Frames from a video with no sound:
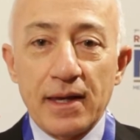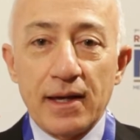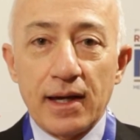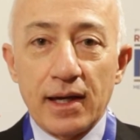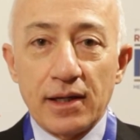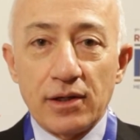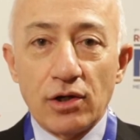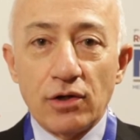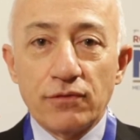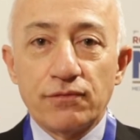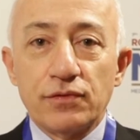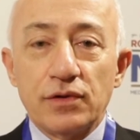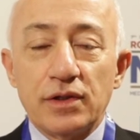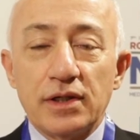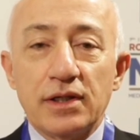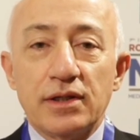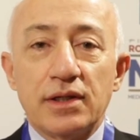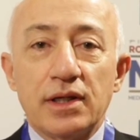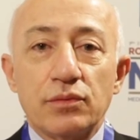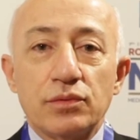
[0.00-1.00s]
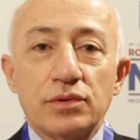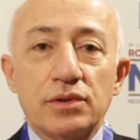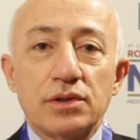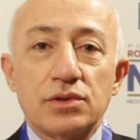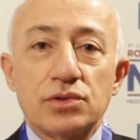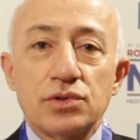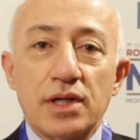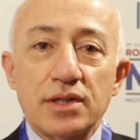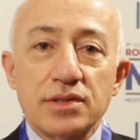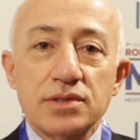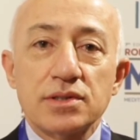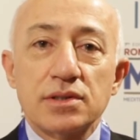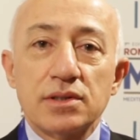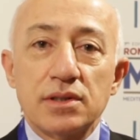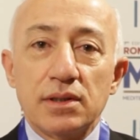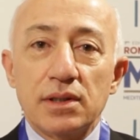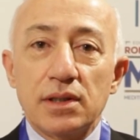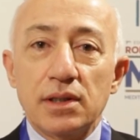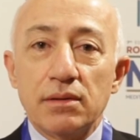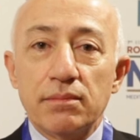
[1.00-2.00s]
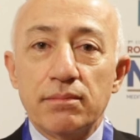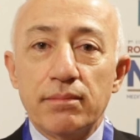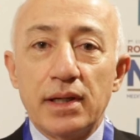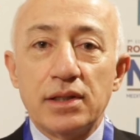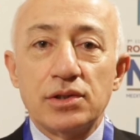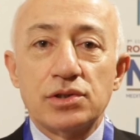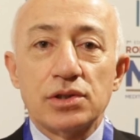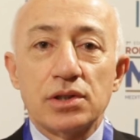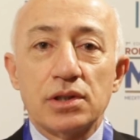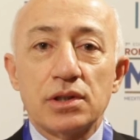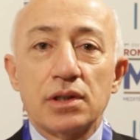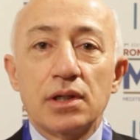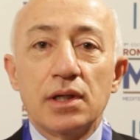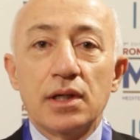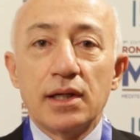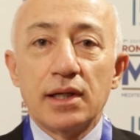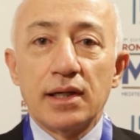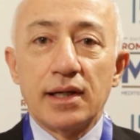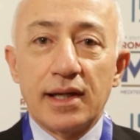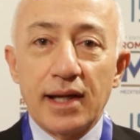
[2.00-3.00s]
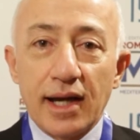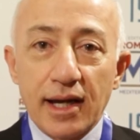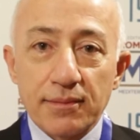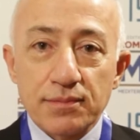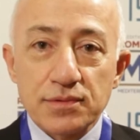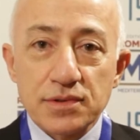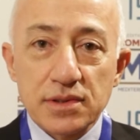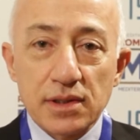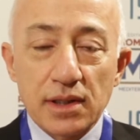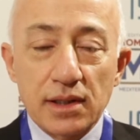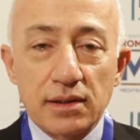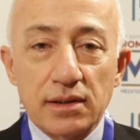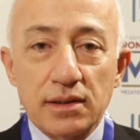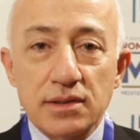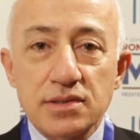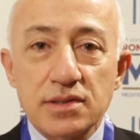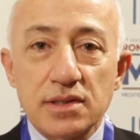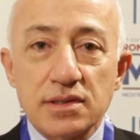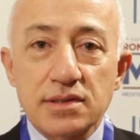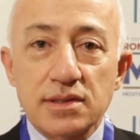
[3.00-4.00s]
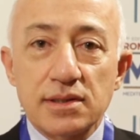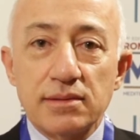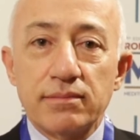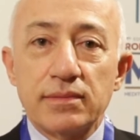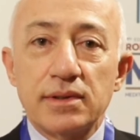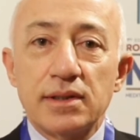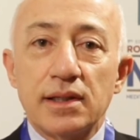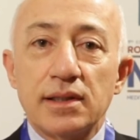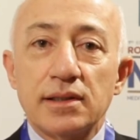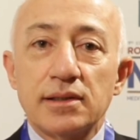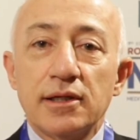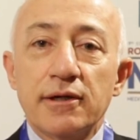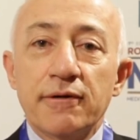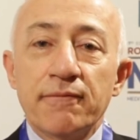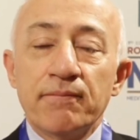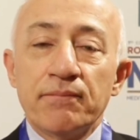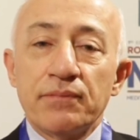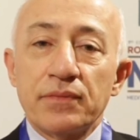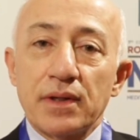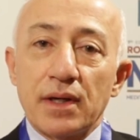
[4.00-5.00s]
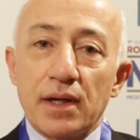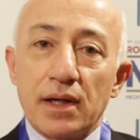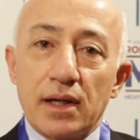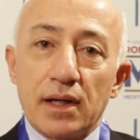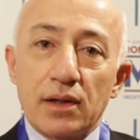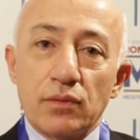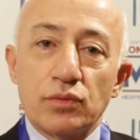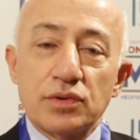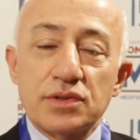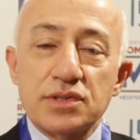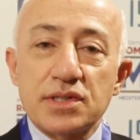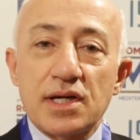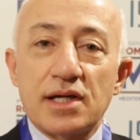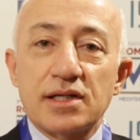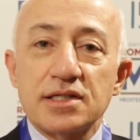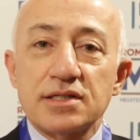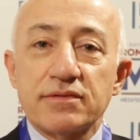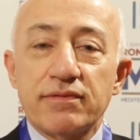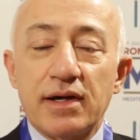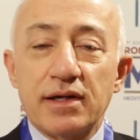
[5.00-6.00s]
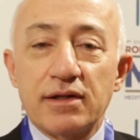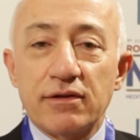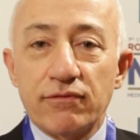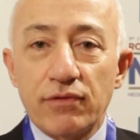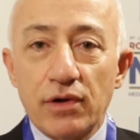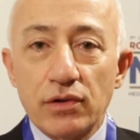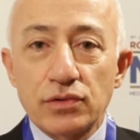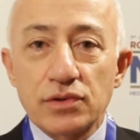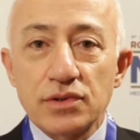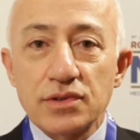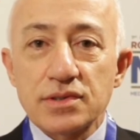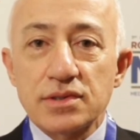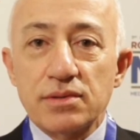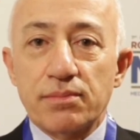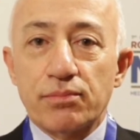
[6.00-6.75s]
and hopefully they would address the major gaps in the system that would satisfy the voters, the